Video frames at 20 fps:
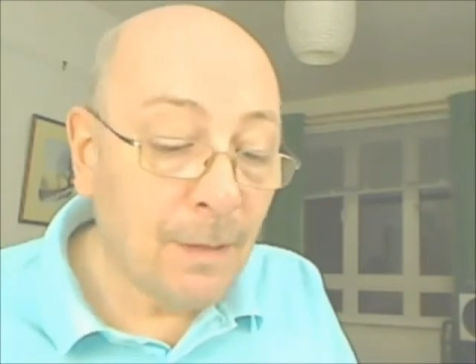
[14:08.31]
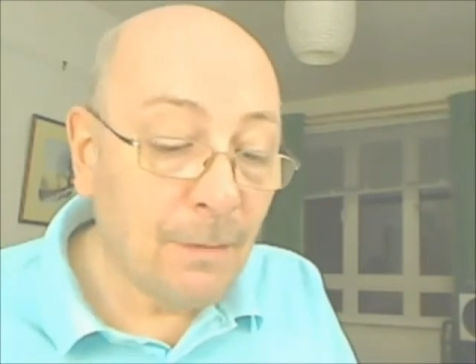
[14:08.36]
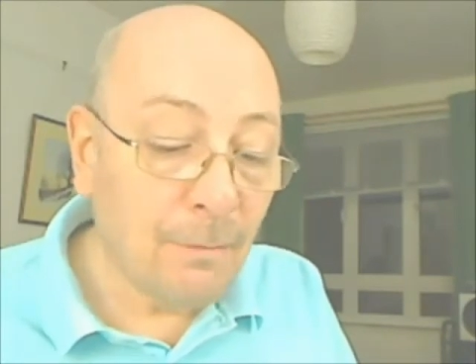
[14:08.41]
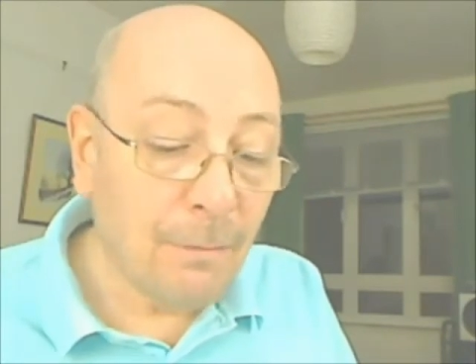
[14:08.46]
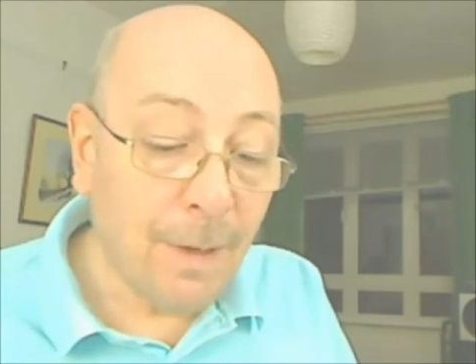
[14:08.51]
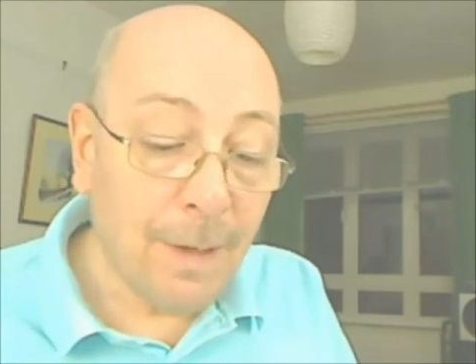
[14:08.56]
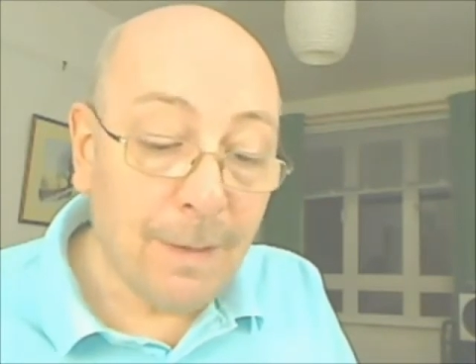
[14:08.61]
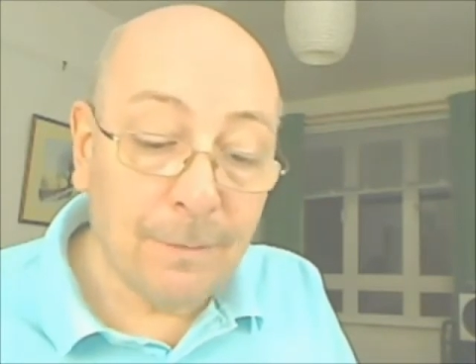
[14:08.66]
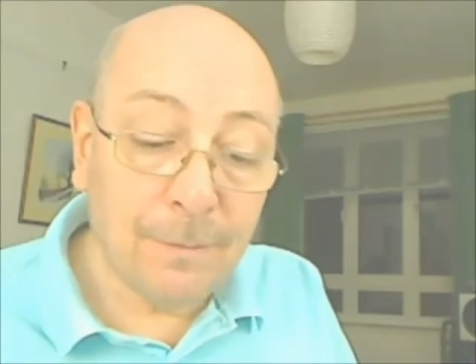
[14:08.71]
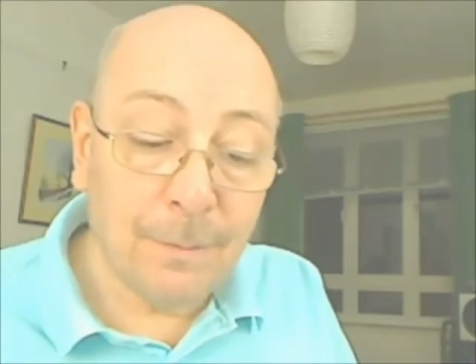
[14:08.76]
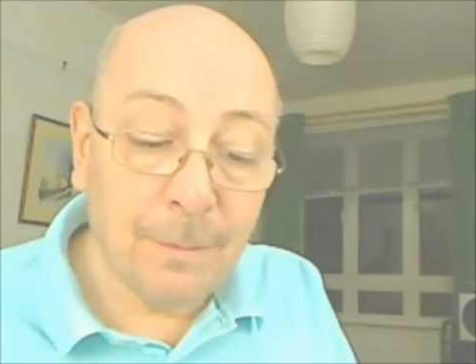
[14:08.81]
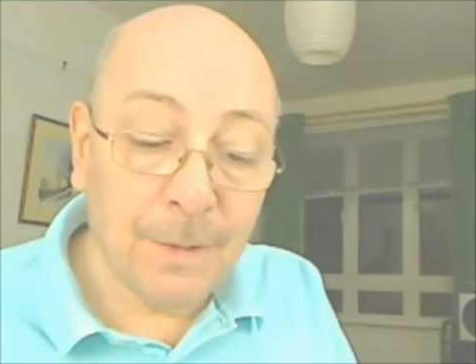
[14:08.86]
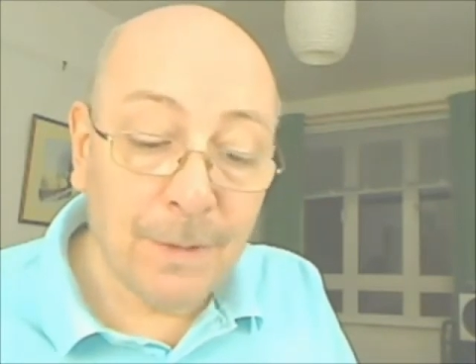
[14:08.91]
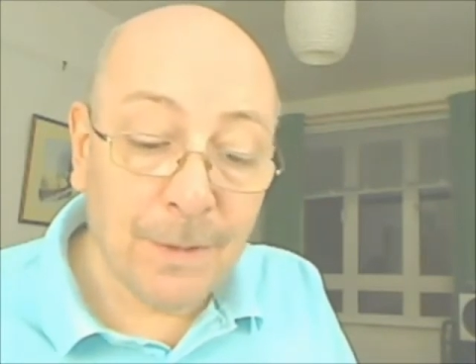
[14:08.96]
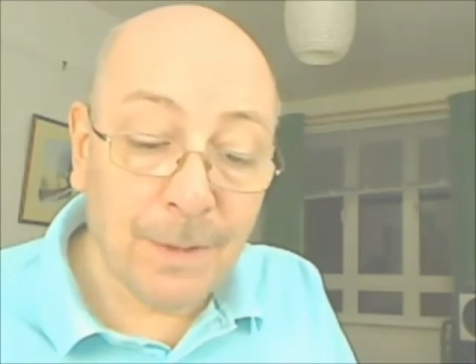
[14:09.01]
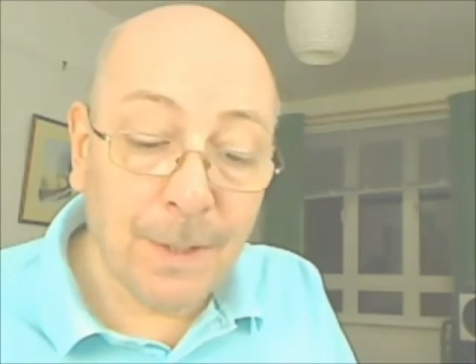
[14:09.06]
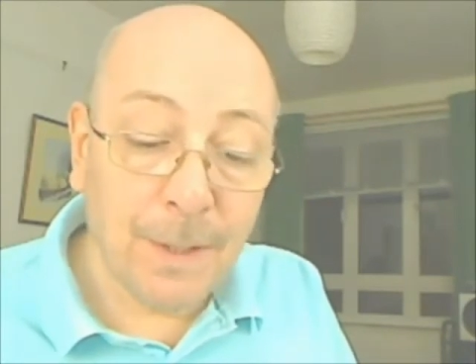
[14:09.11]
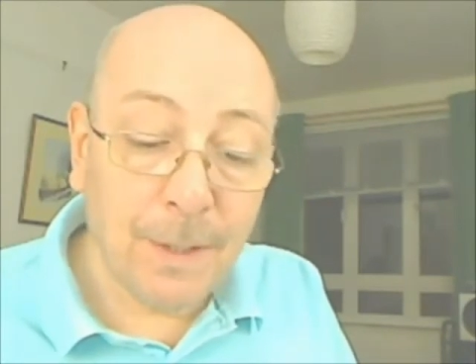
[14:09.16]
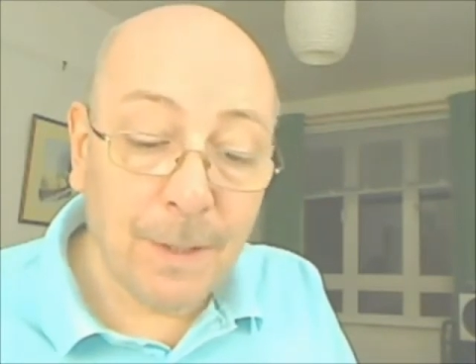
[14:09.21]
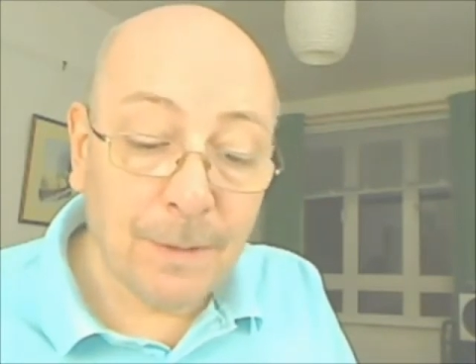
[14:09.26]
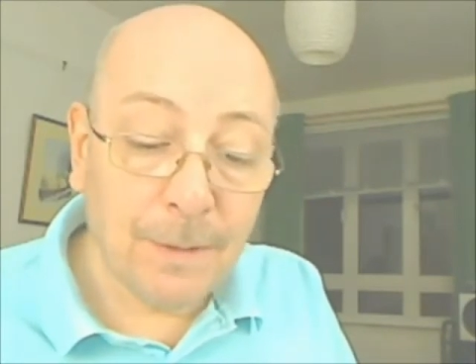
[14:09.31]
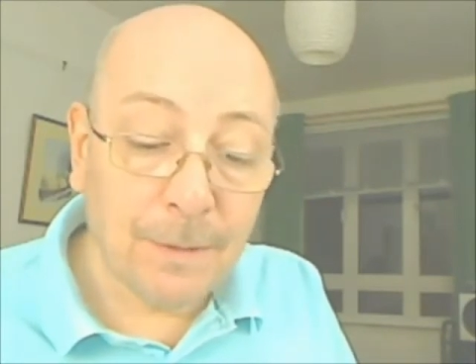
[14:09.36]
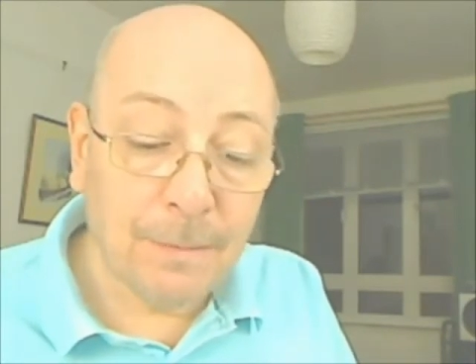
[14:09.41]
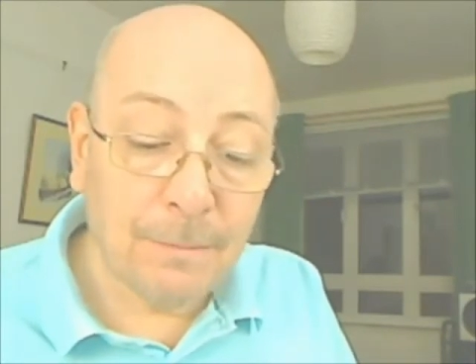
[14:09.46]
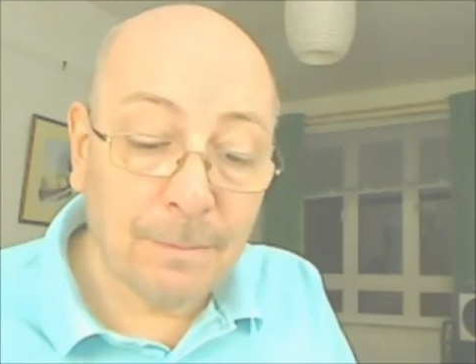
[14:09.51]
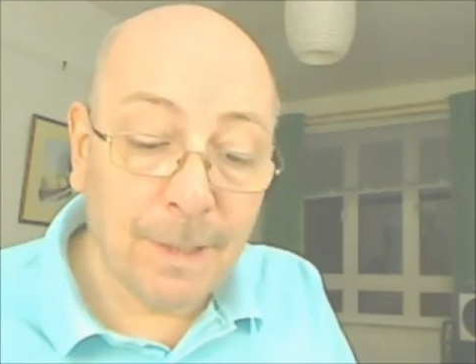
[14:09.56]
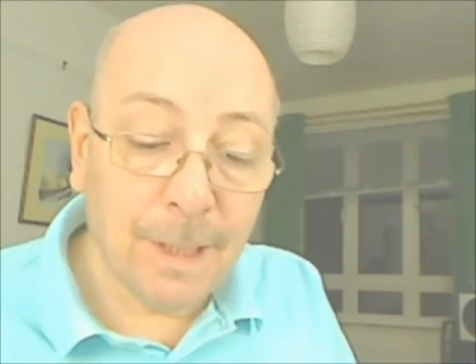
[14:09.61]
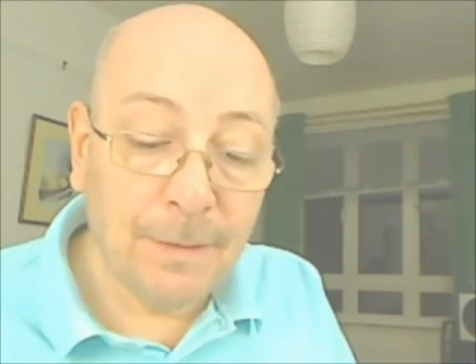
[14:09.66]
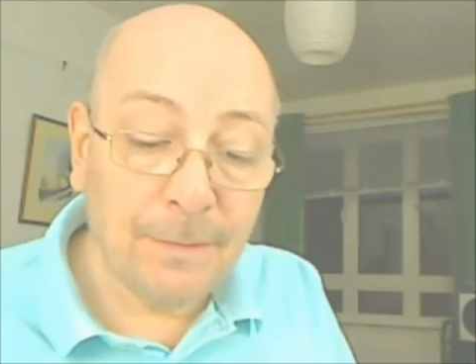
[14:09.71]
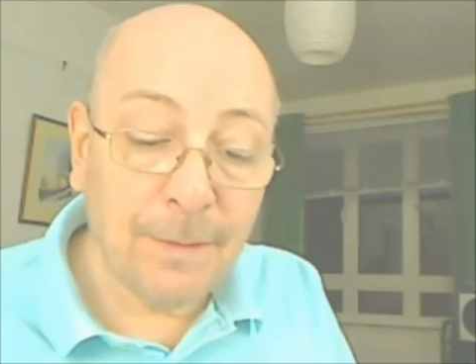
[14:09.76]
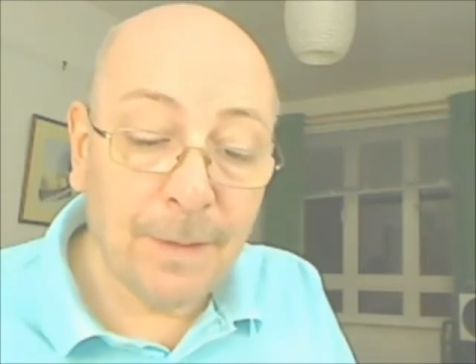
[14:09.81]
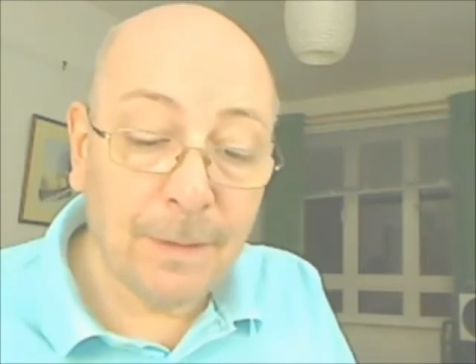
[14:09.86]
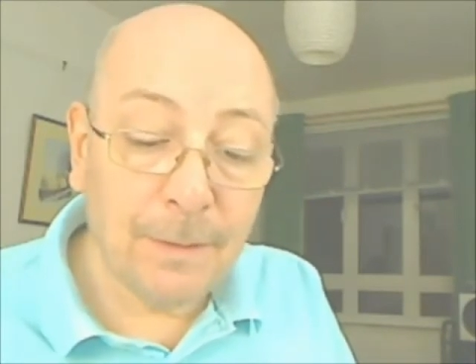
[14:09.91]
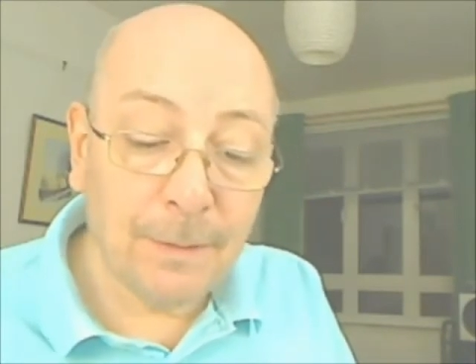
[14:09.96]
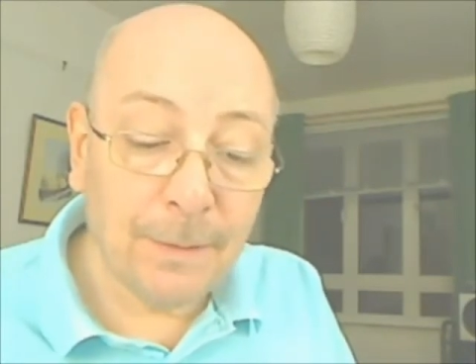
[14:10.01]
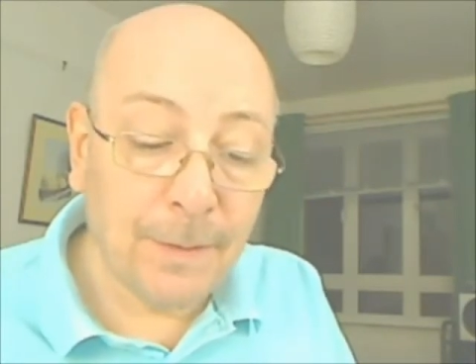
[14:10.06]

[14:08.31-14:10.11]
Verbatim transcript: Right from the start, I felt